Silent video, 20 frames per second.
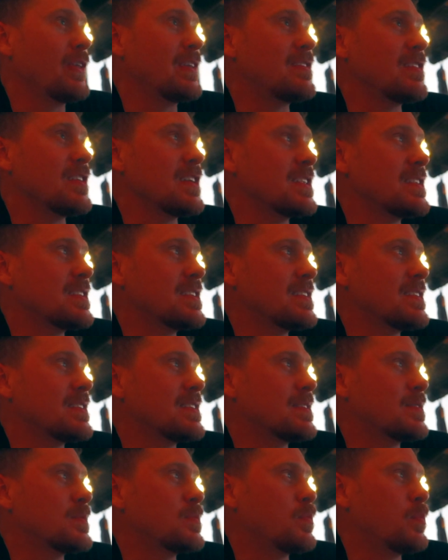this is
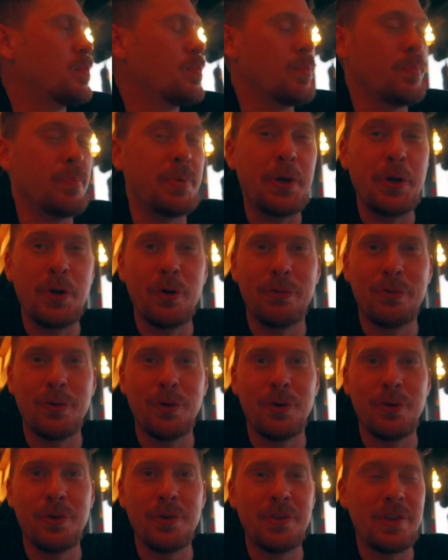
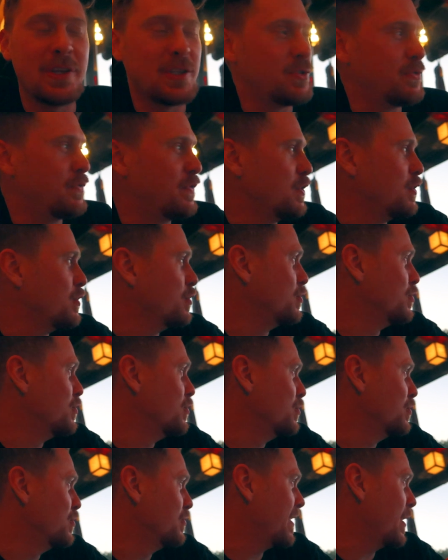beautiful. This
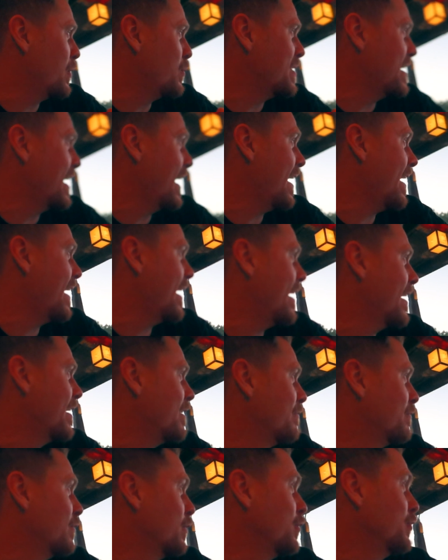view that we
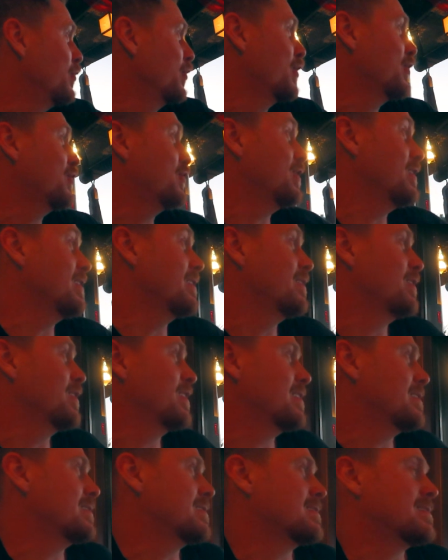have. Look at the
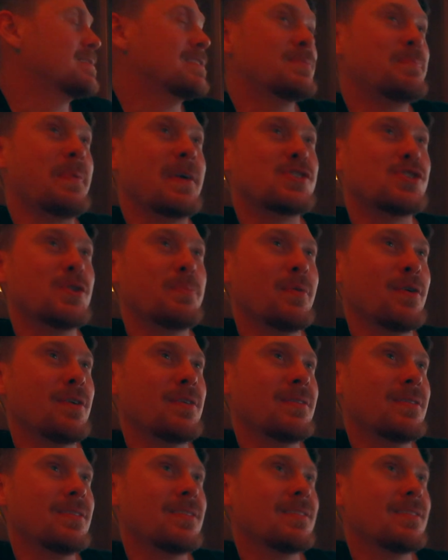look at Spaceship Earth.